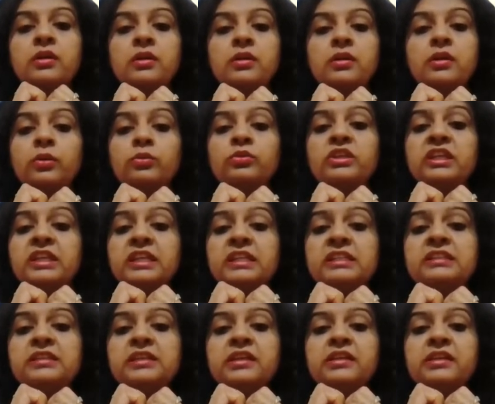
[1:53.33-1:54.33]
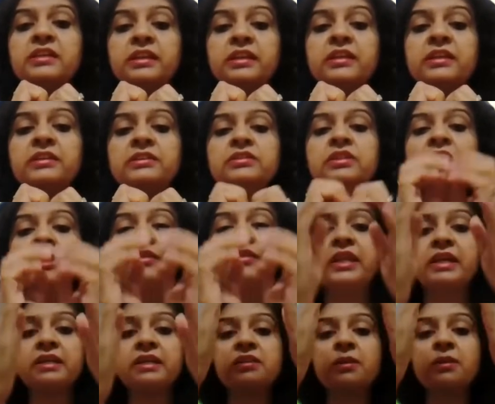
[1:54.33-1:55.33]
Now these kidneys,
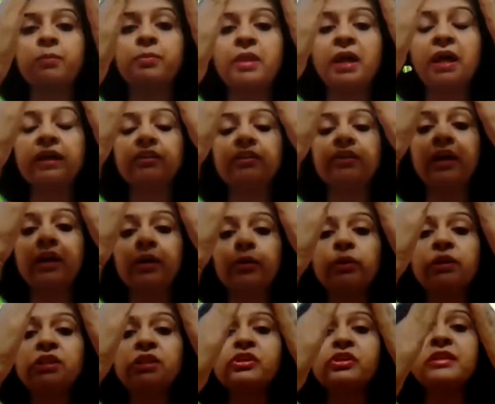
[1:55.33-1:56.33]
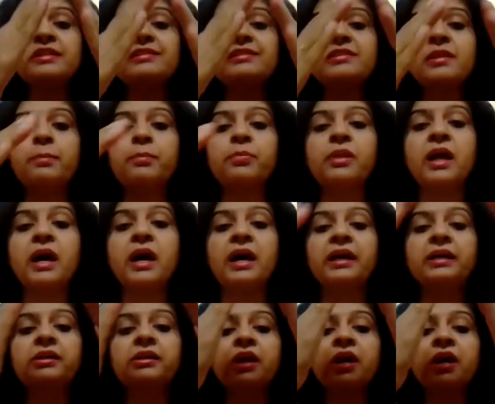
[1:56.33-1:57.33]
they're richly
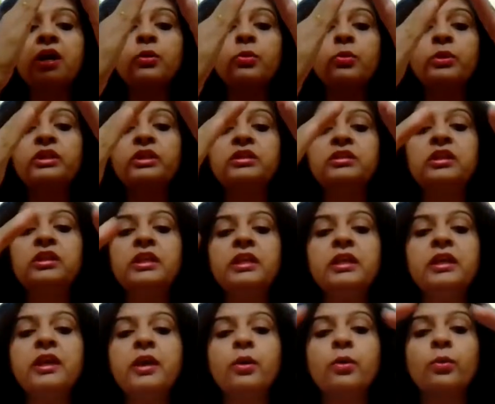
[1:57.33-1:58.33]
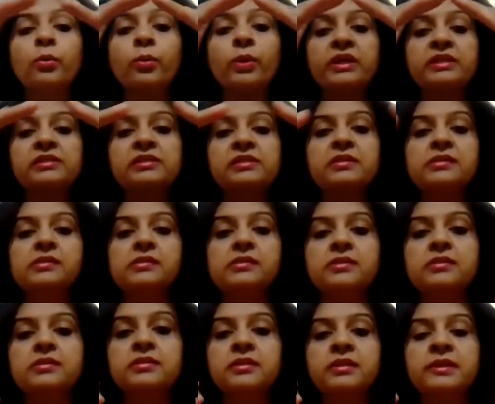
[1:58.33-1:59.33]
supplied with the
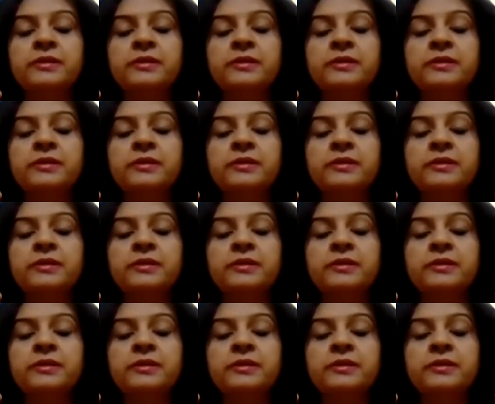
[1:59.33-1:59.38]
vessels.